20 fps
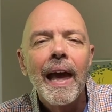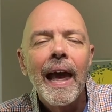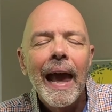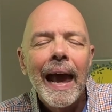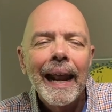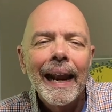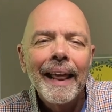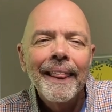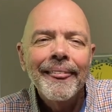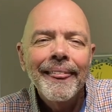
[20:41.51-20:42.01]

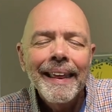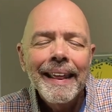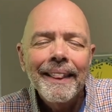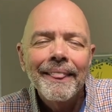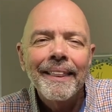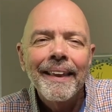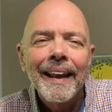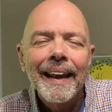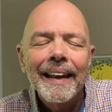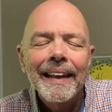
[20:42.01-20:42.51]
And I
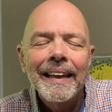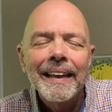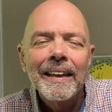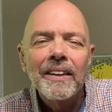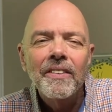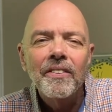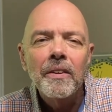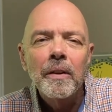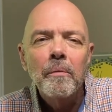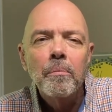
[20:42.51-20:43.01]
think that
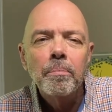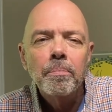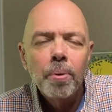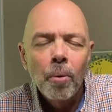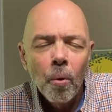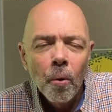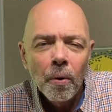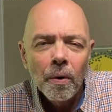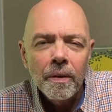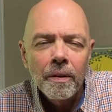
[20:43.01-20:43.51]
it's
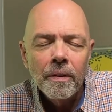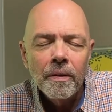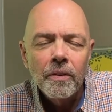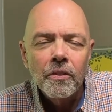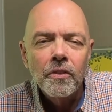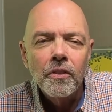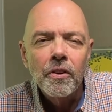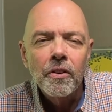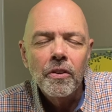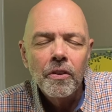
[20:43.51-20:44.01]

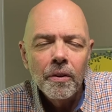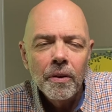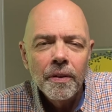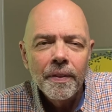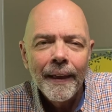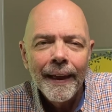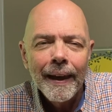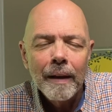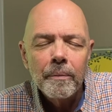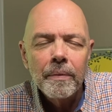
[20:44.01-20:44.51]
important to do
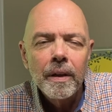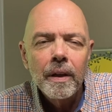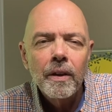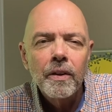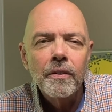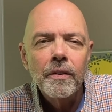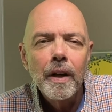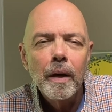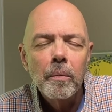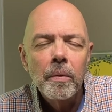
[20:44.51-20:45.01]
that
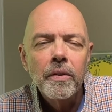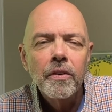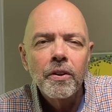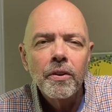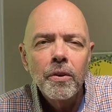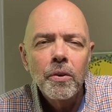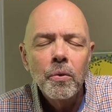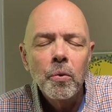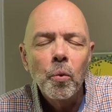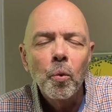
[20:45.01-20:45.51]
because number
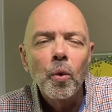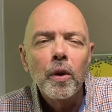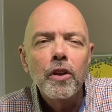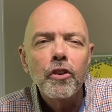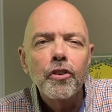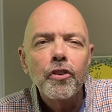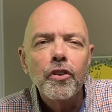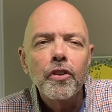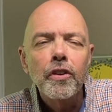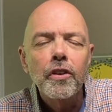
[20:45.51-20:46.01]
two, we
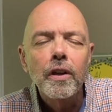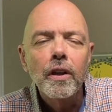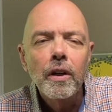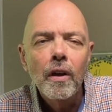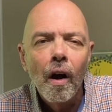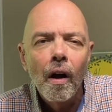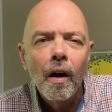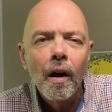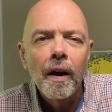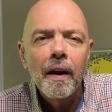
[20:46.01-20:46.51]
should
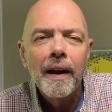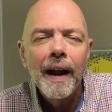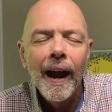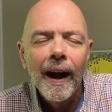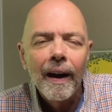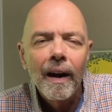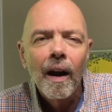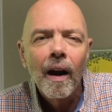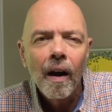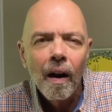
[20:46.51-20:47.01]
guard
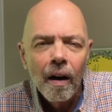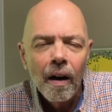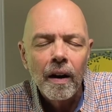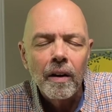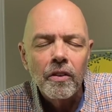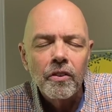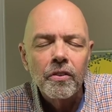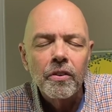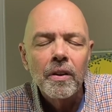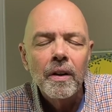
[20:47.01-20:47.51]
our
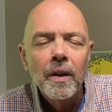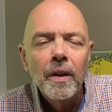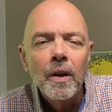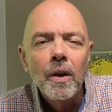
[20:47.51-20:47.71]
hearts.